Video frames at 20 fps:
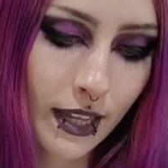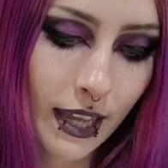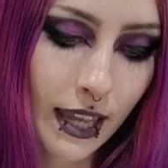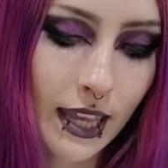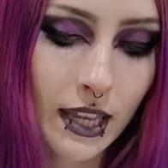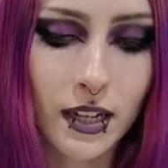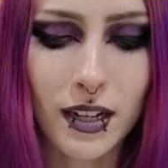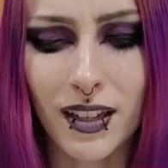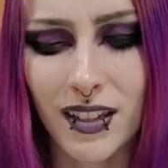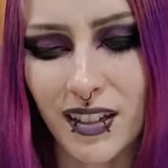
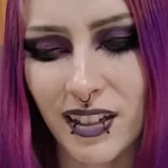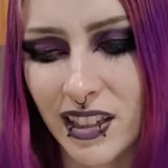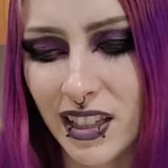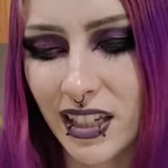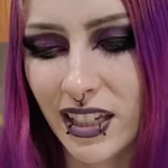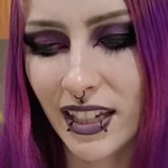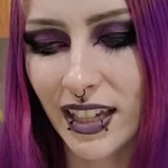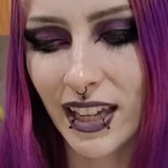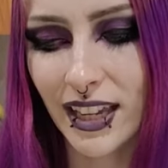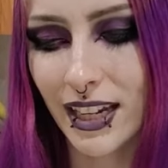and
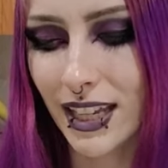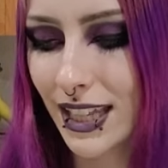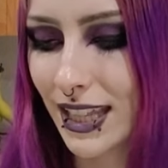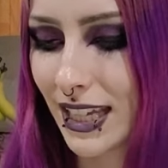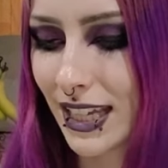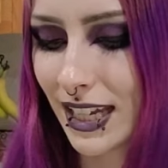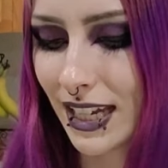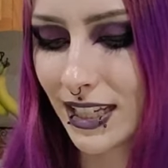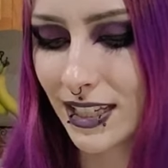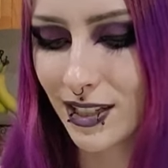ugly. And I
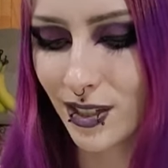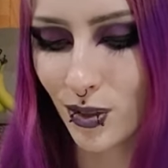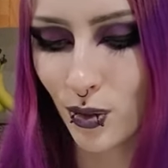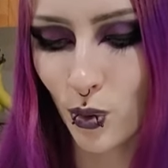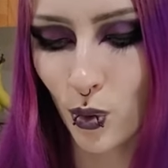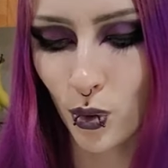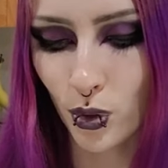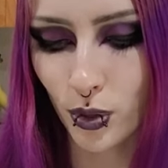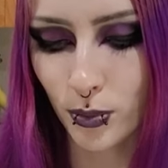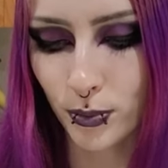think I did a
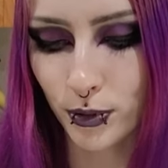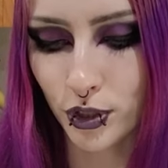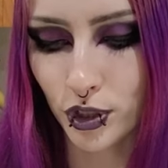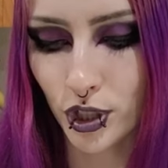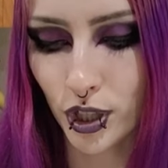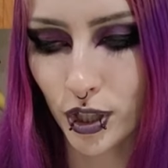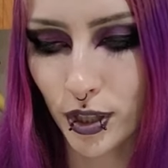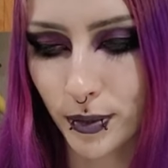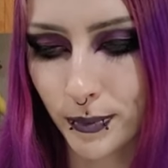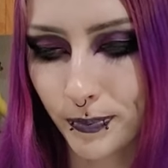horrible
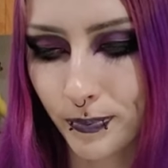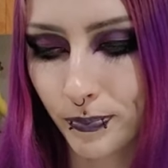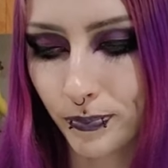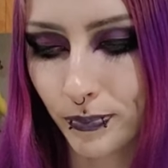job.